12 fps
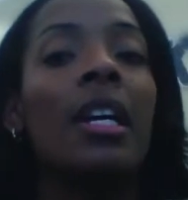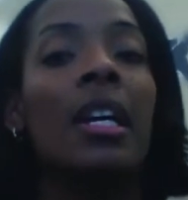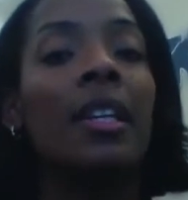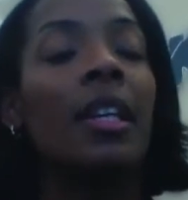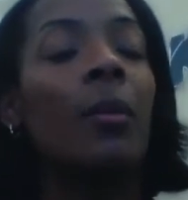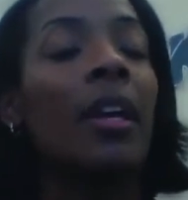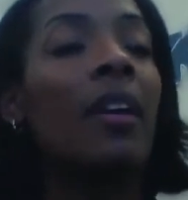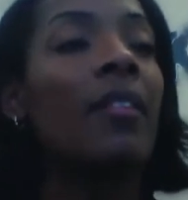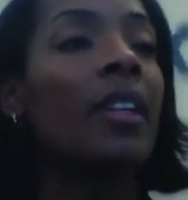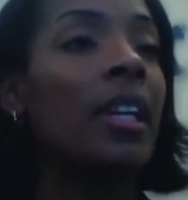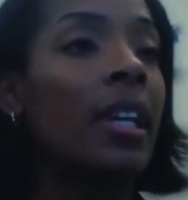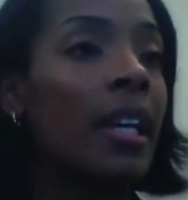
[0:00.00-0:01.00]
And then we have a
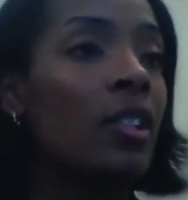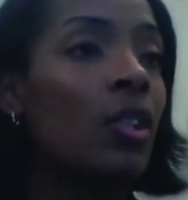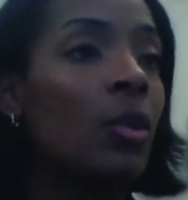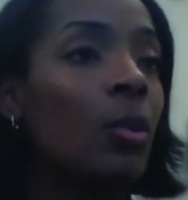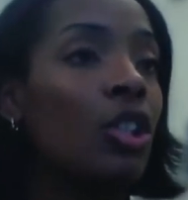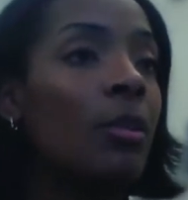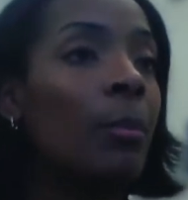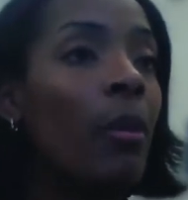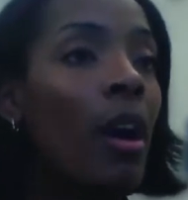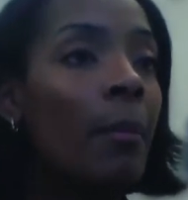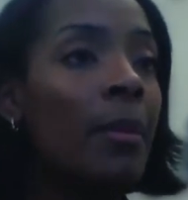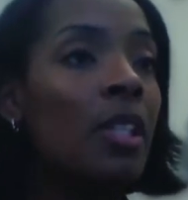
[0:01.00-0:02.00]
Kean Tuition
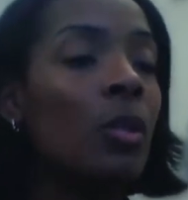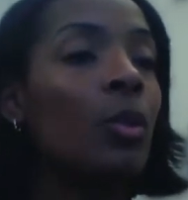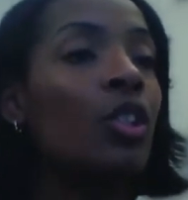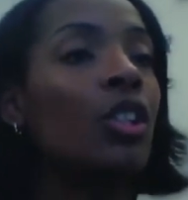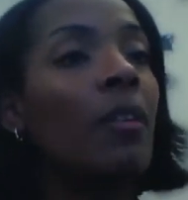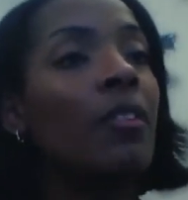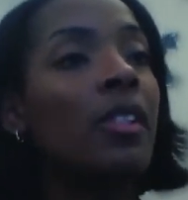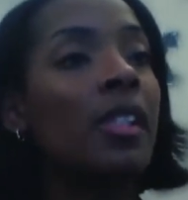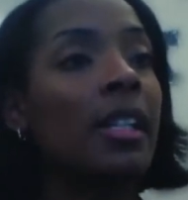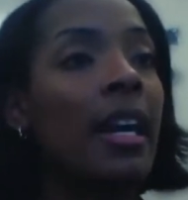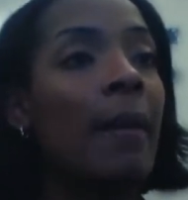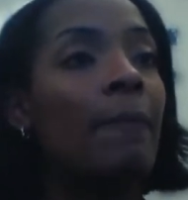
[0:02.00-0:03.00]
Promise, which covers the
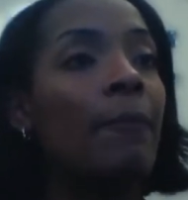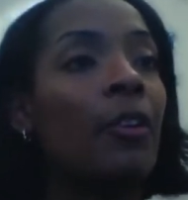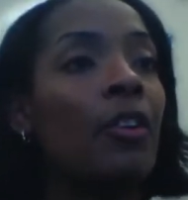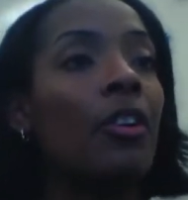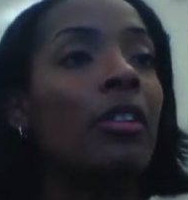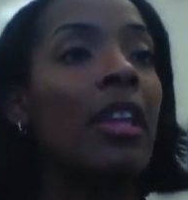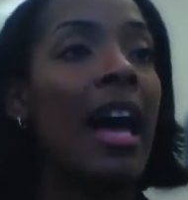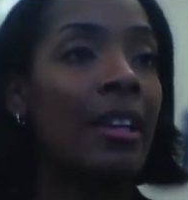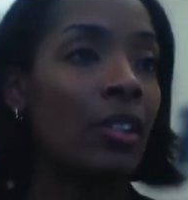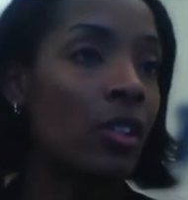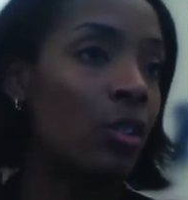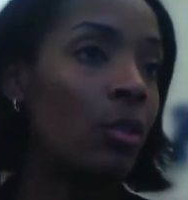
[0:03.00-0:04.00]
gap for their
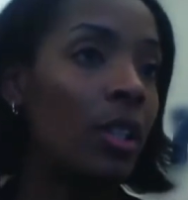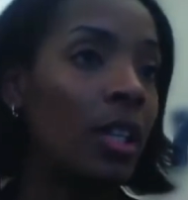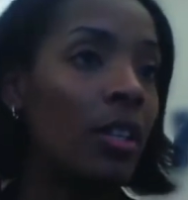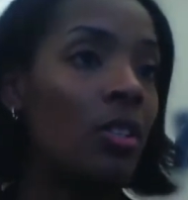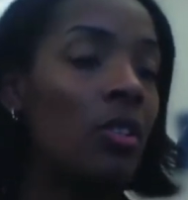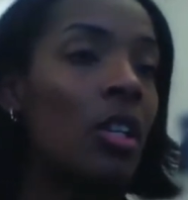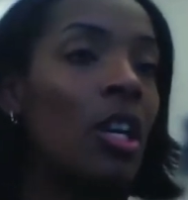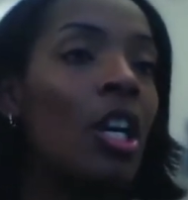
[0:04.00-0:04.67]
last 2 years.